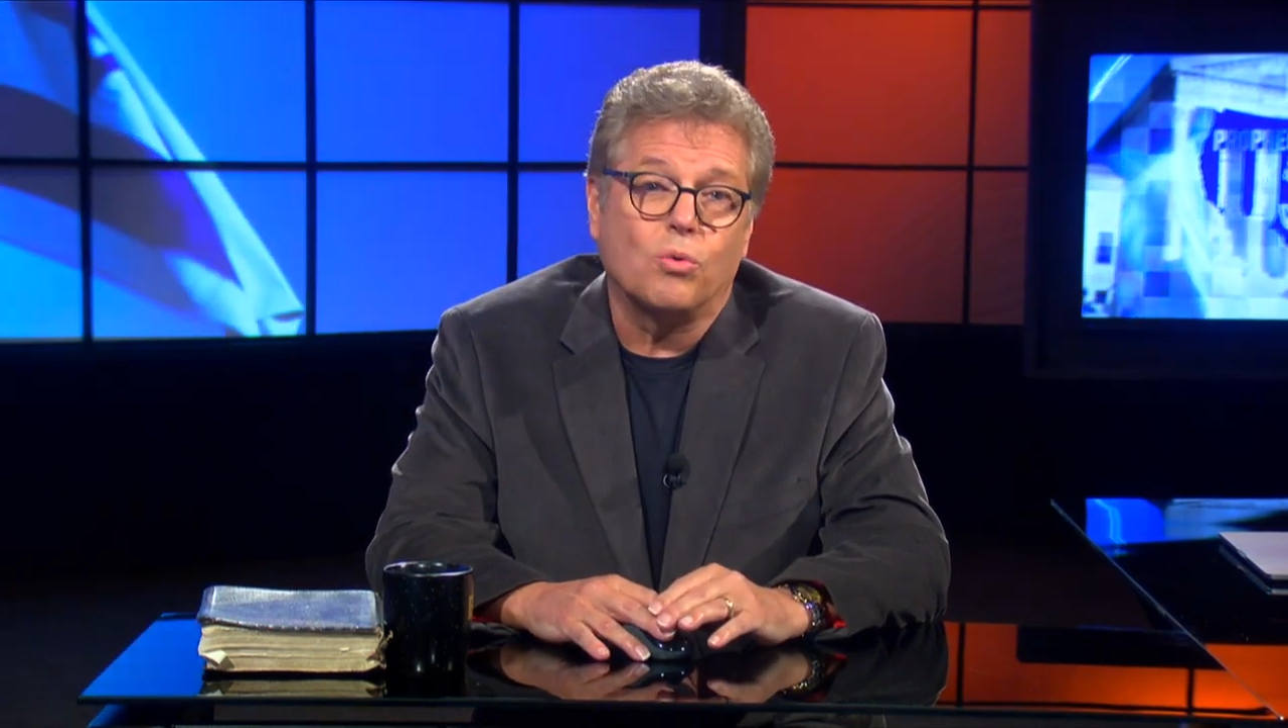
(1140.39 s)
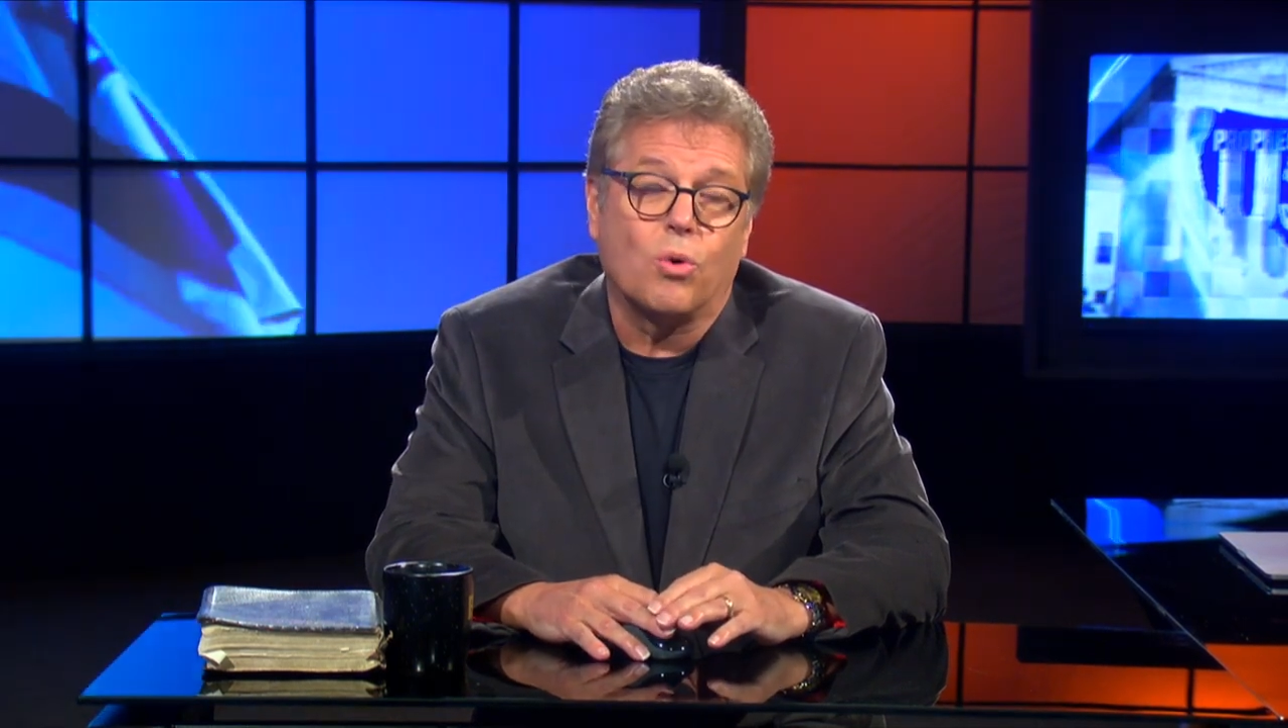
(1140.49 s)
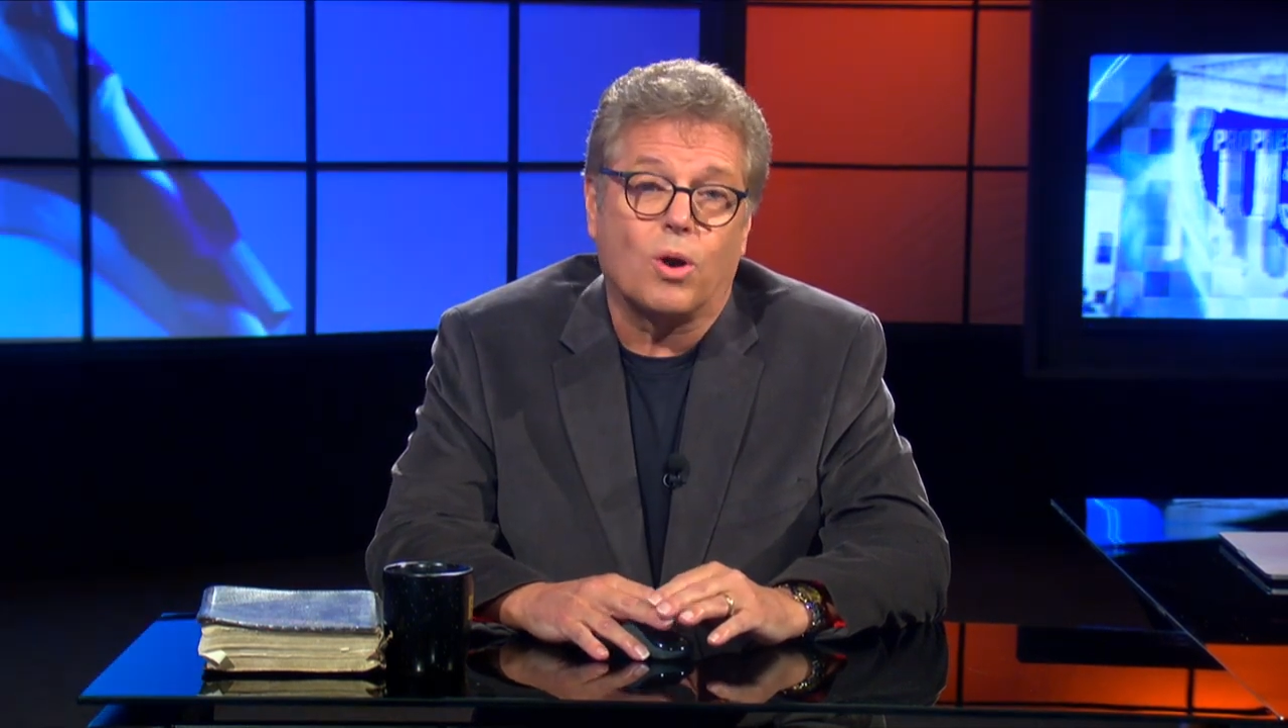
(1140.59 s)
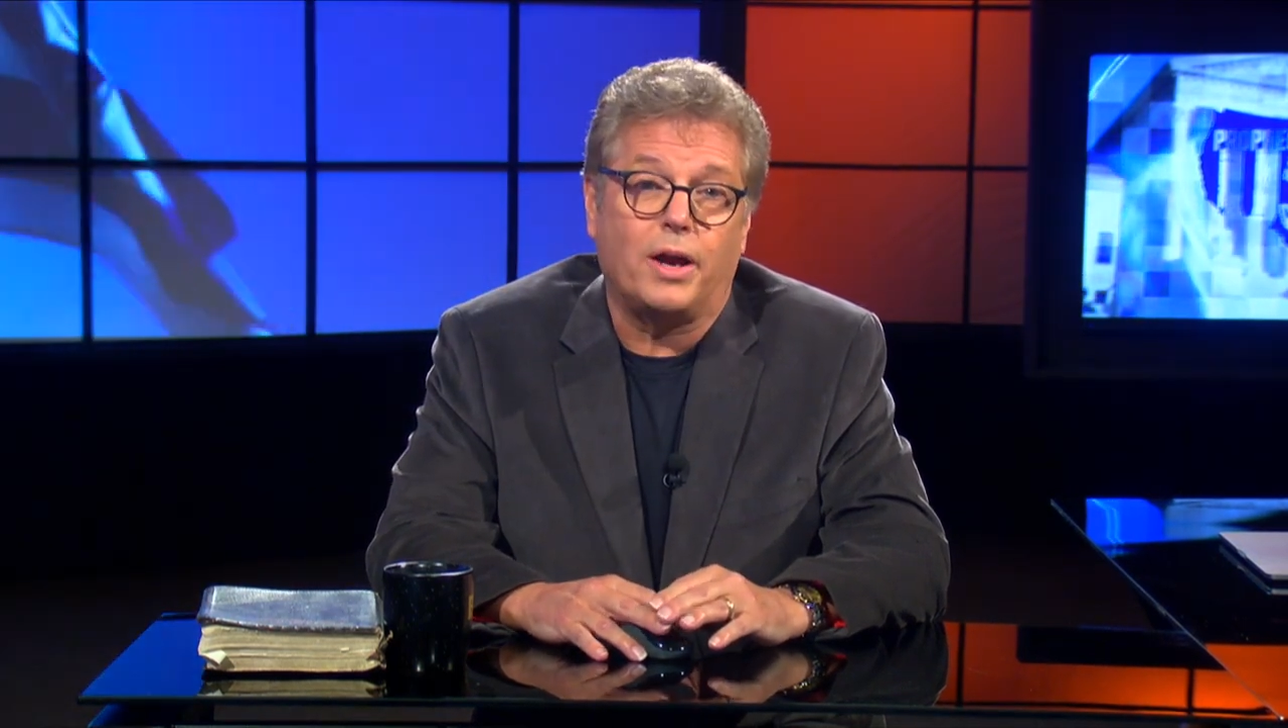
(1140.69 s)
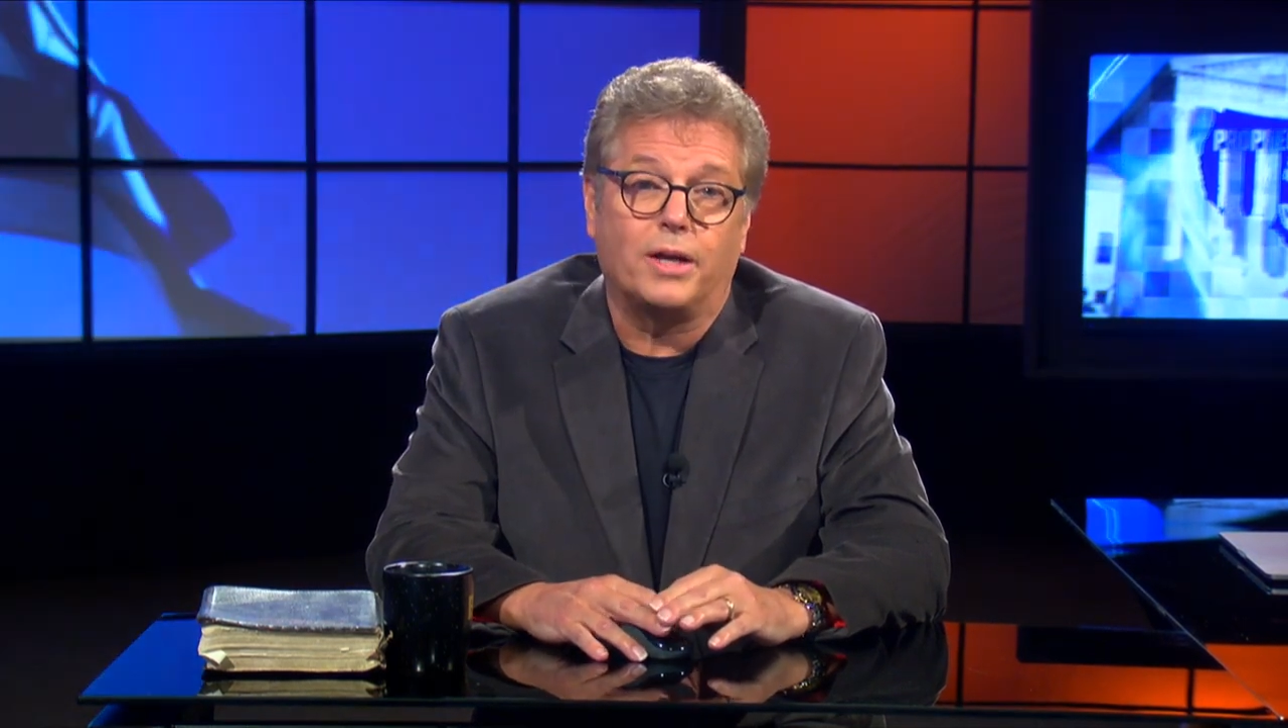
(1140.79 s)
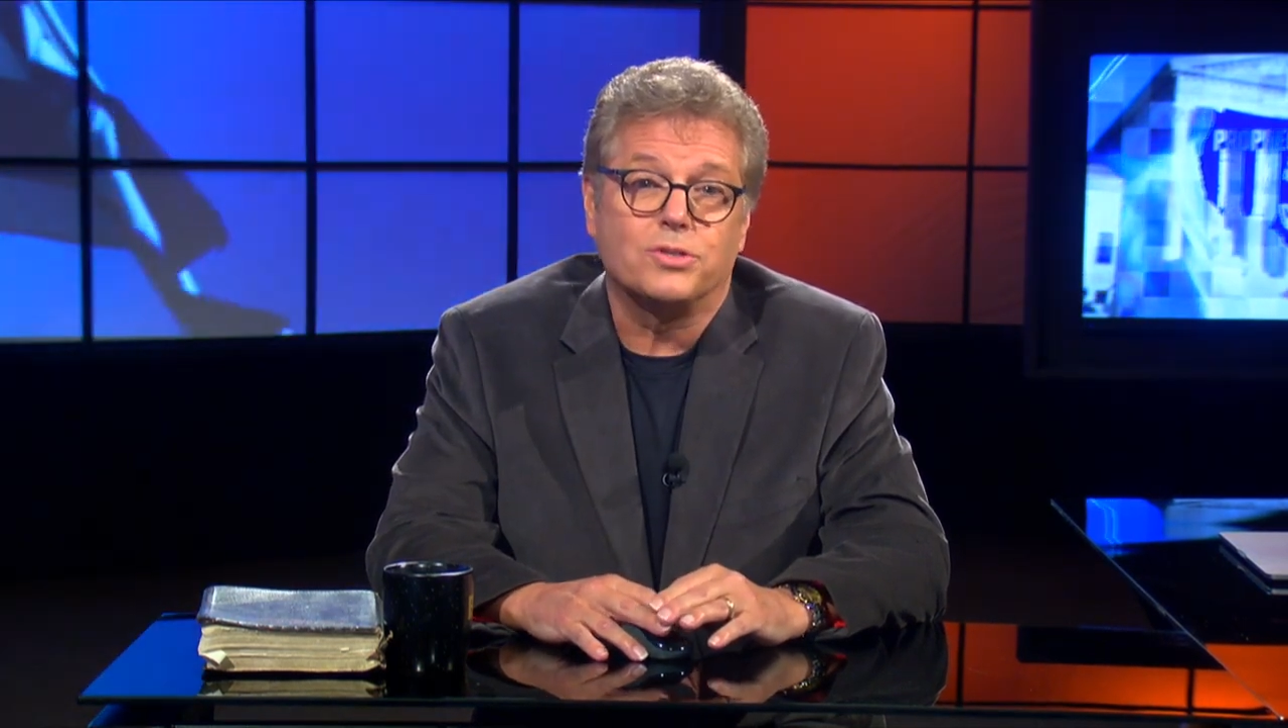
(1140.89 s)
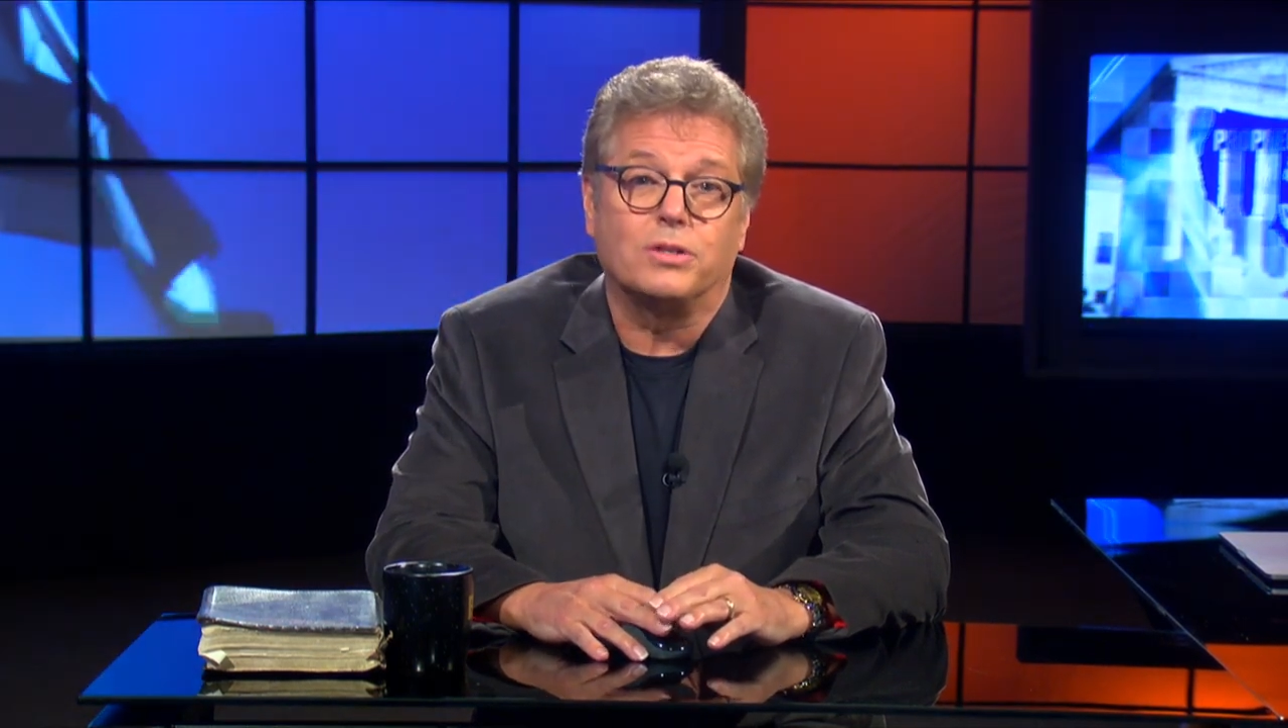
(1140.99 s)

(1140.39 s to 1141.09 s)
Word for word: warheads